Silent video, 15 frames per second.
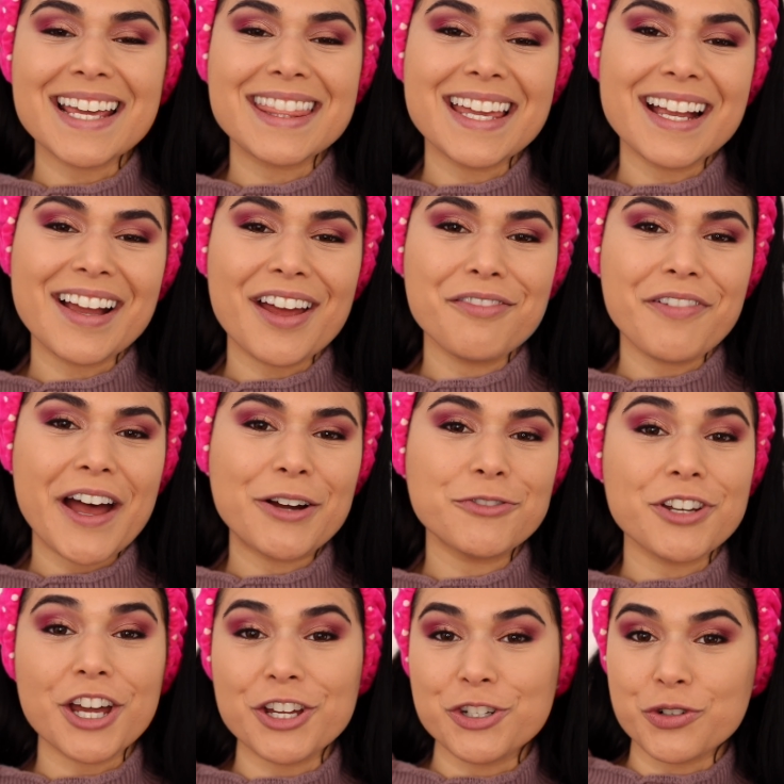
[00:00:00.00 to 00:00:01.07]
I think I
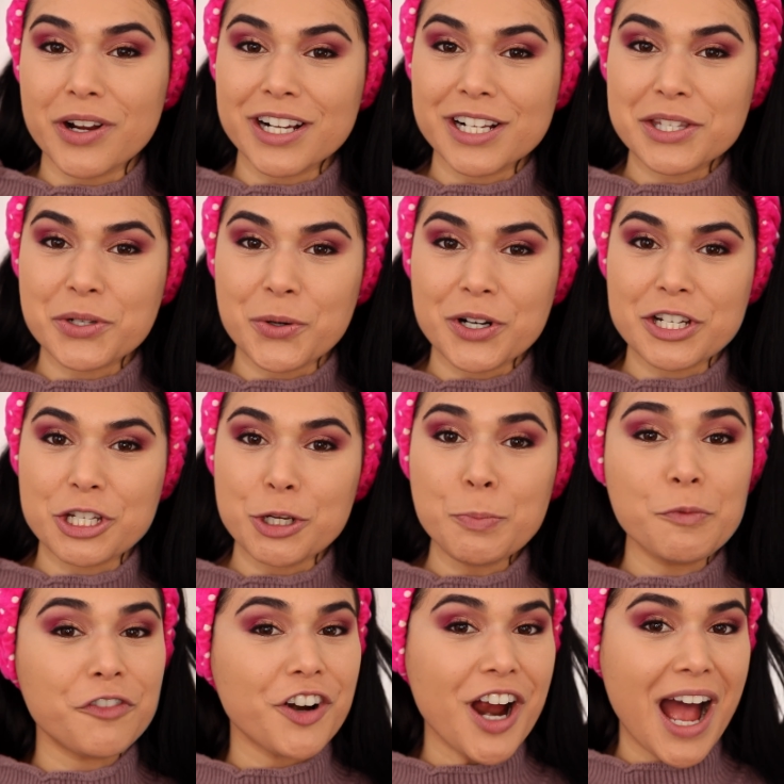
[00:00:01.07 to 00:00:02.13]
found a drugstore
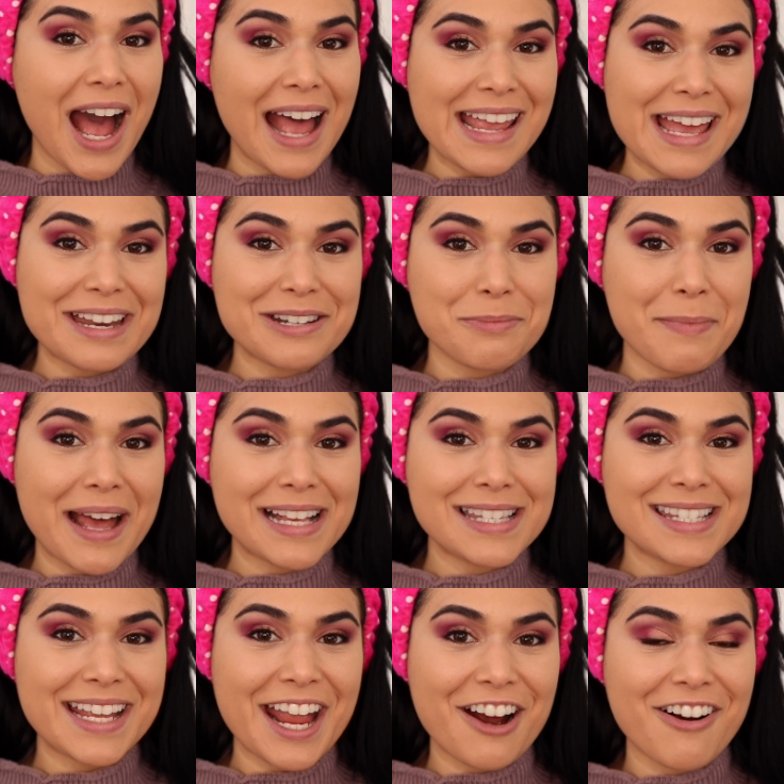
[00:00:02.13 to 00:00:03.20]
dupe for a high-end
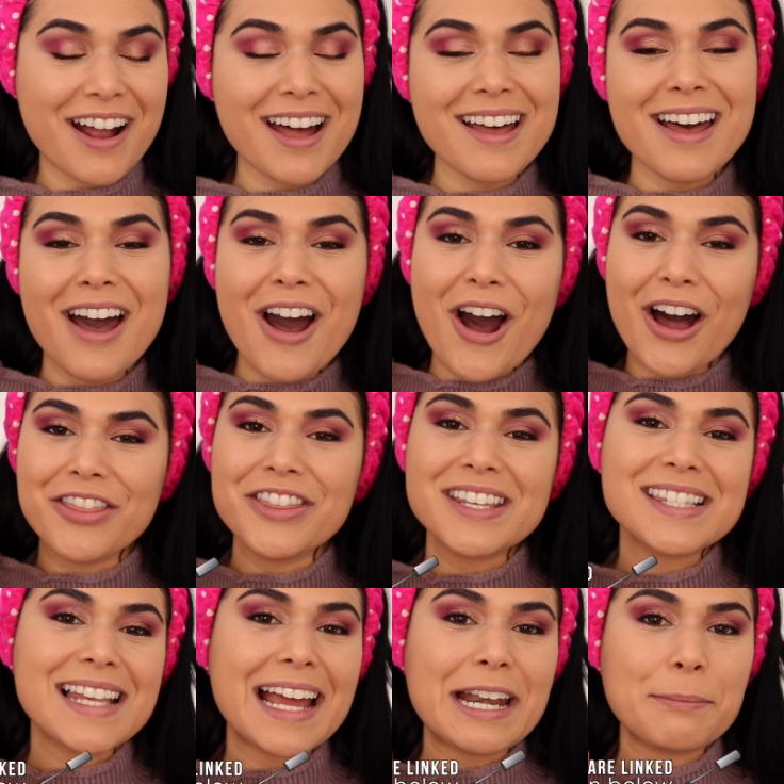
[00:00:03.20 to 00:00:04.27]
mascara. On
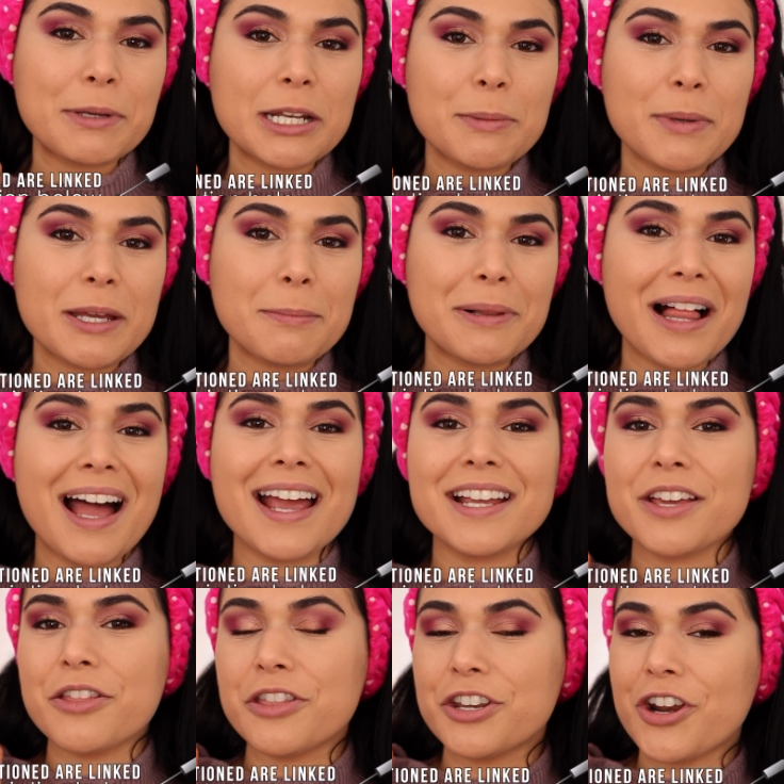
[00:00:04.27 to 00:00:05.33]
this side, I'm gonna be applying
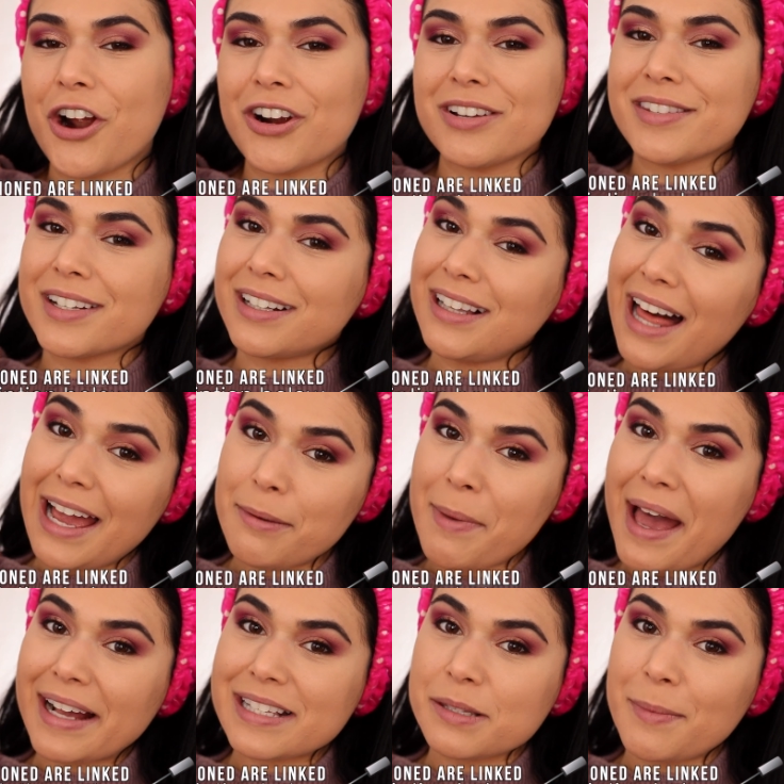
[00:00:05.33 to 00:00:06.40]
the NARS
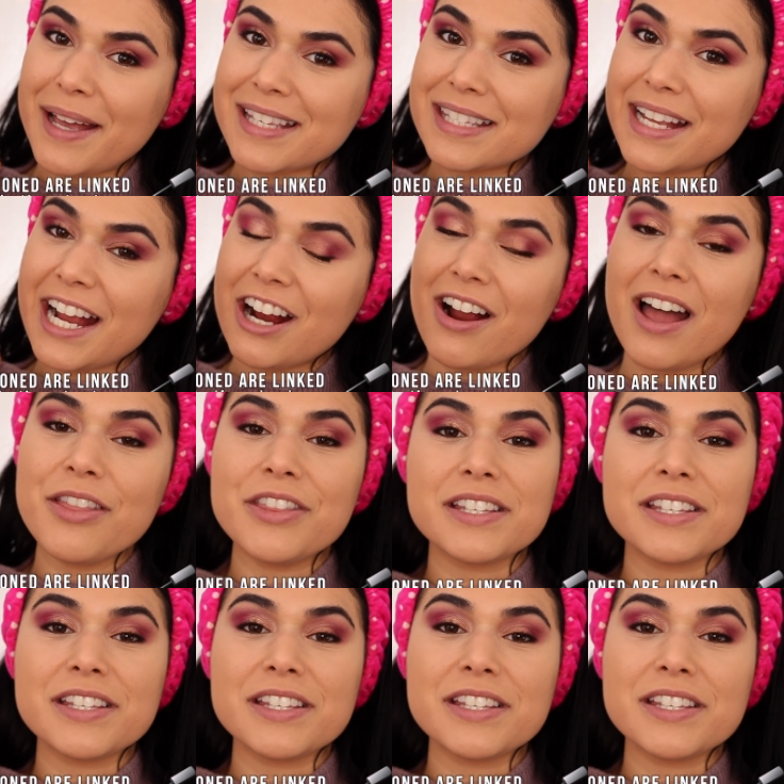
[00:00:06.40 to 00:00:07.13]
Climax Mascara.